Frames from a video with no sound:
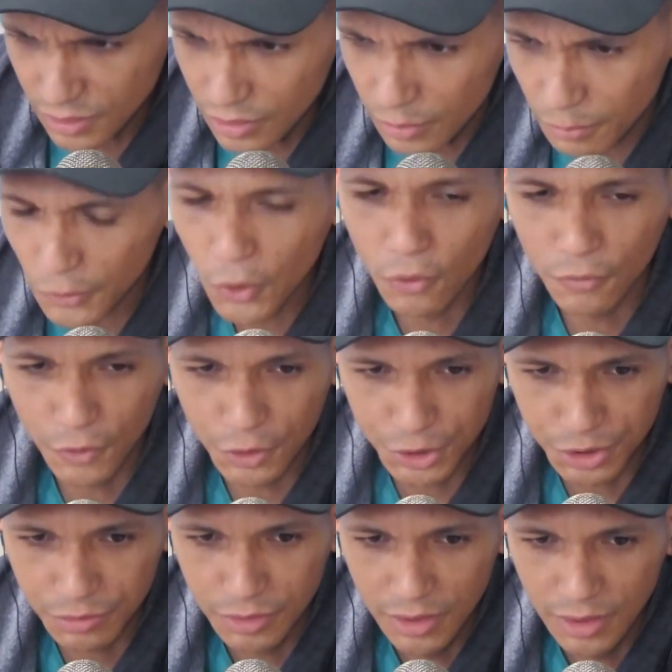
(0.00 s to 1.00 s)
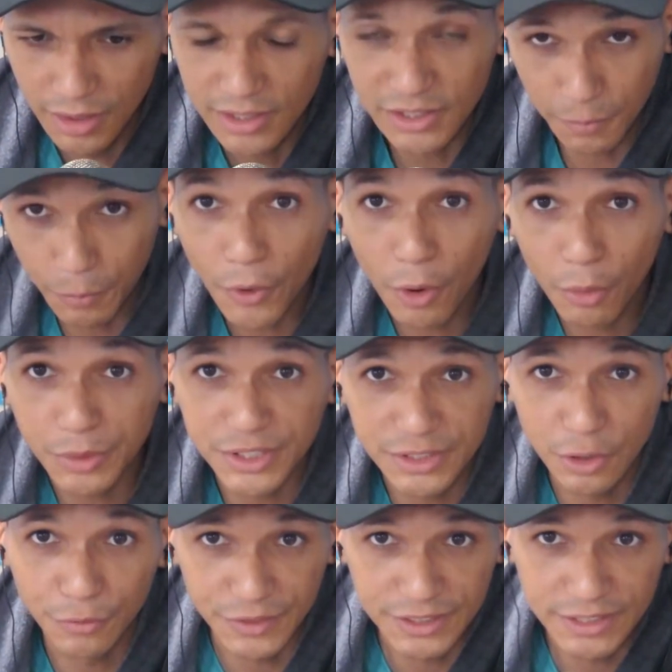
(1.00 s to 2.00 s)
Pro version. Because the Pro is
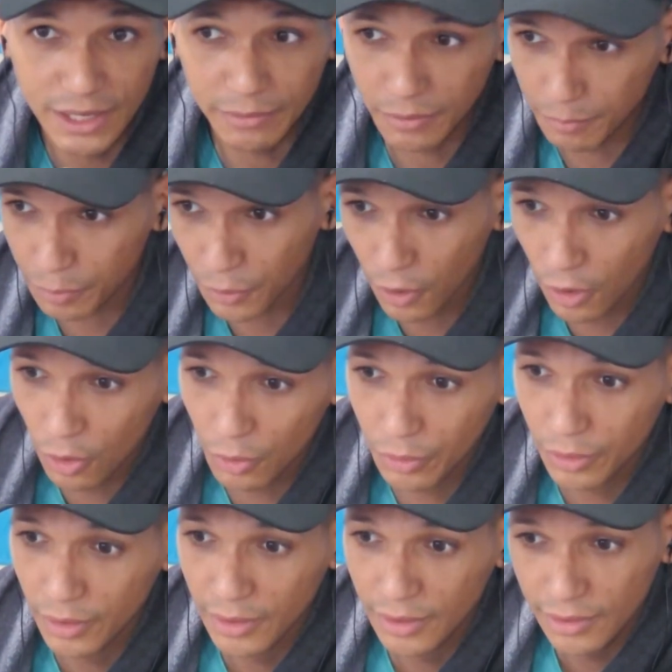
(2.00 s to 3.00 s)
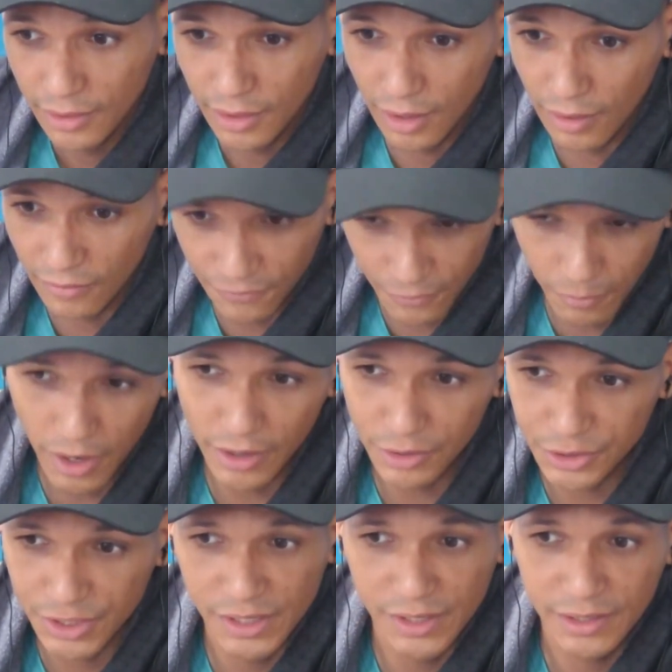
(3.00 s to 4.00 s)
still the same. The Pro, from my
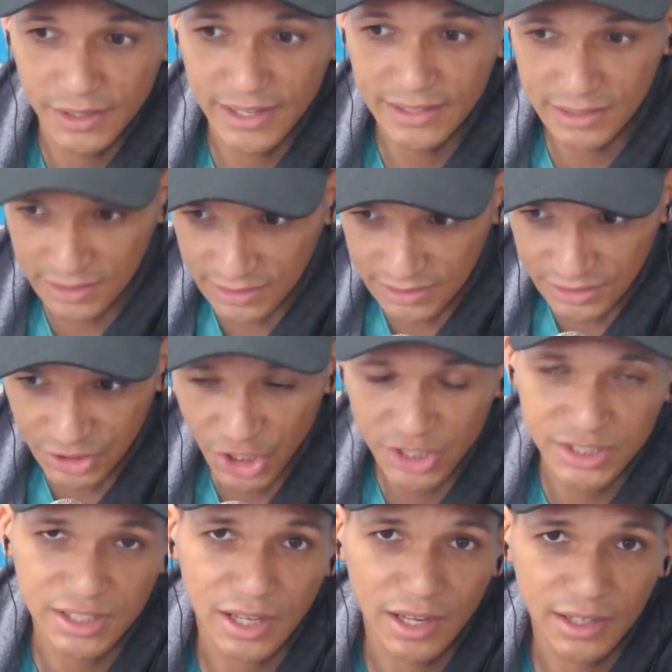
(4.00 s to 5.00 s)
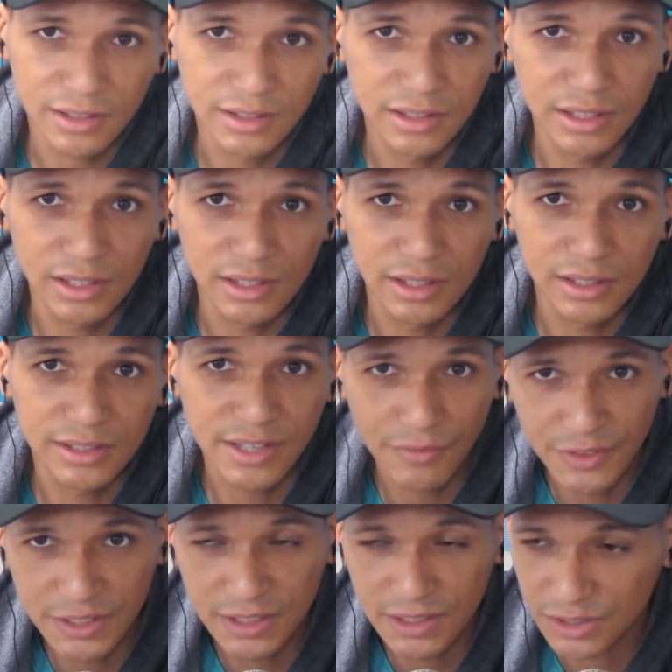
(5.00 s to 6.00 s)
understanding, it's just like the
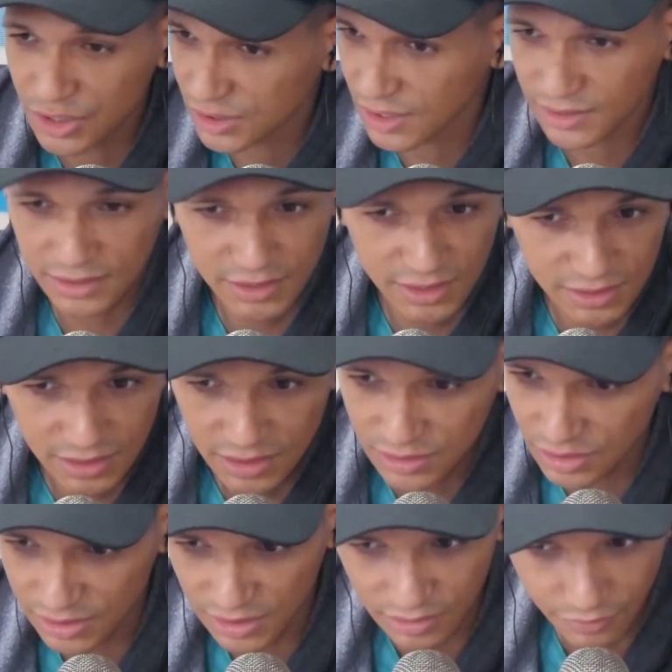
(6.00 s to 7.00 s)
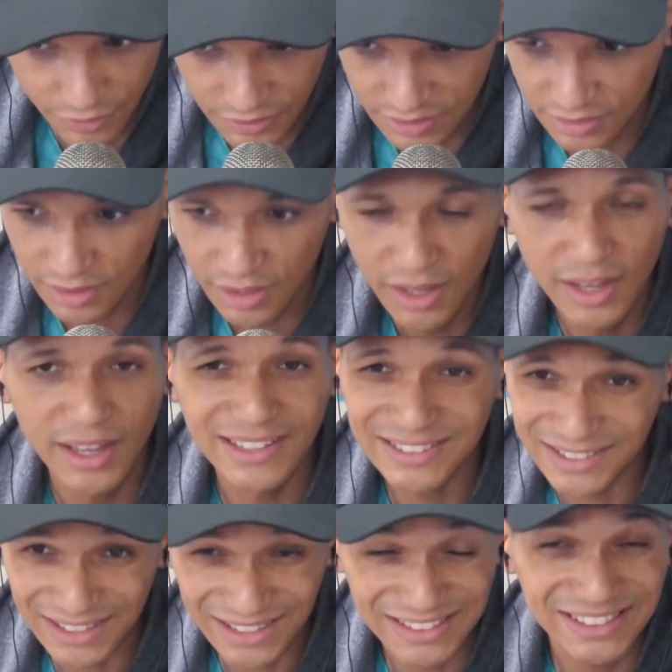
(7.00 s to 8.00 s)
17, it's just like the 16, it's just like the 15.
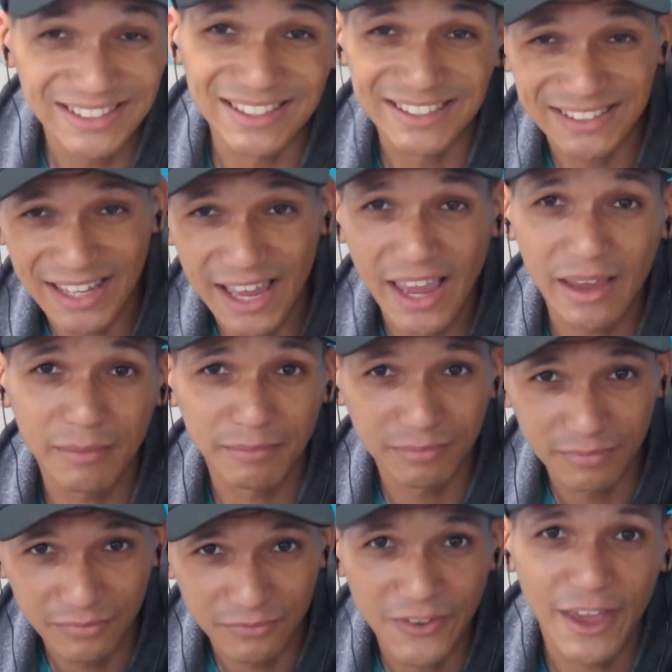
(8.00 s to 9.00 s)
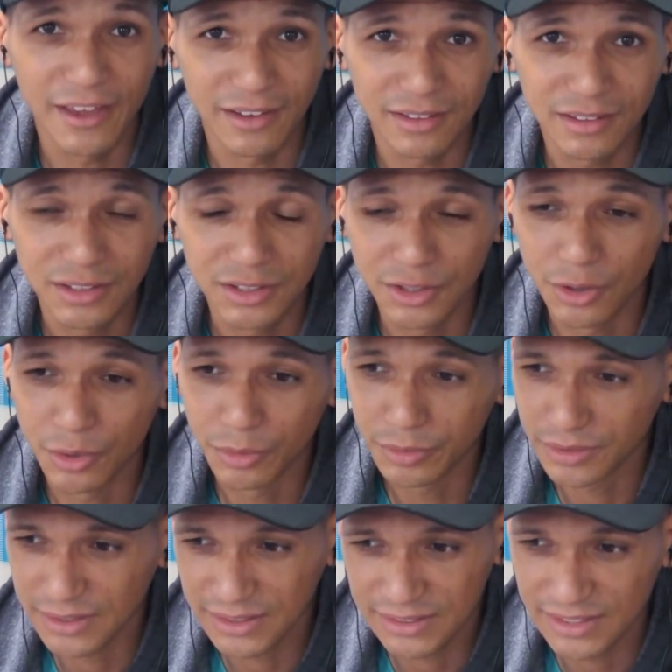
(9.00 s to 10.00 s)
It's the same thing,
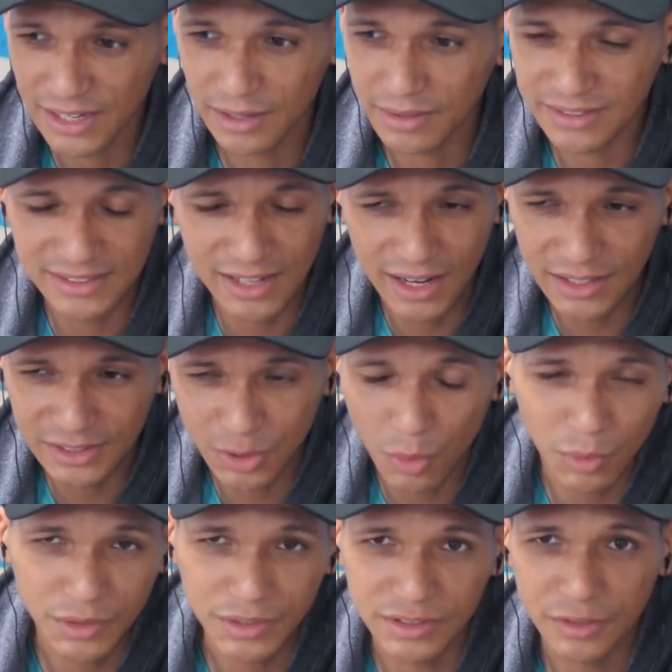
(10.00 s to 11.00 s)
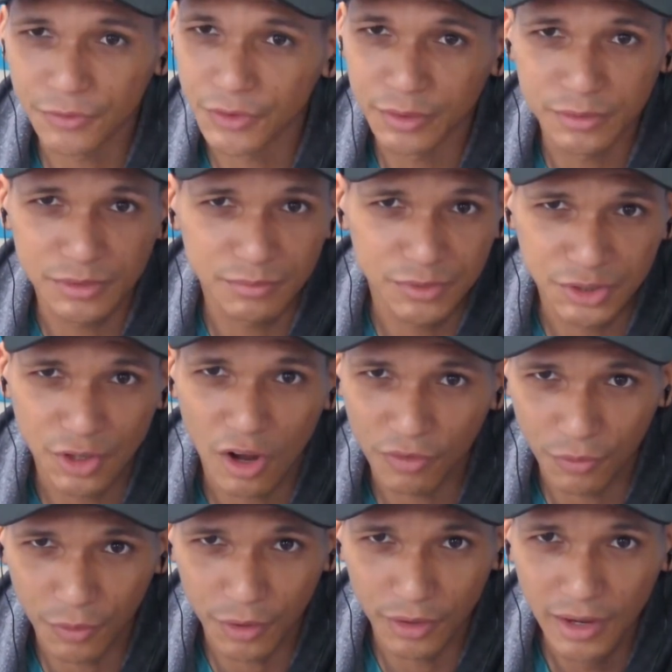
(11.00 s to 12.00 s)
It's not a totally different
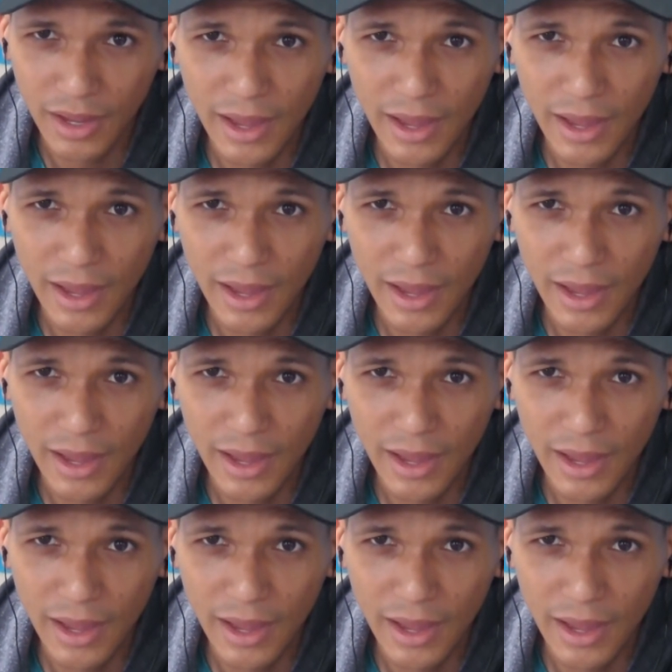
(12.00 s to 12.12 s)
software.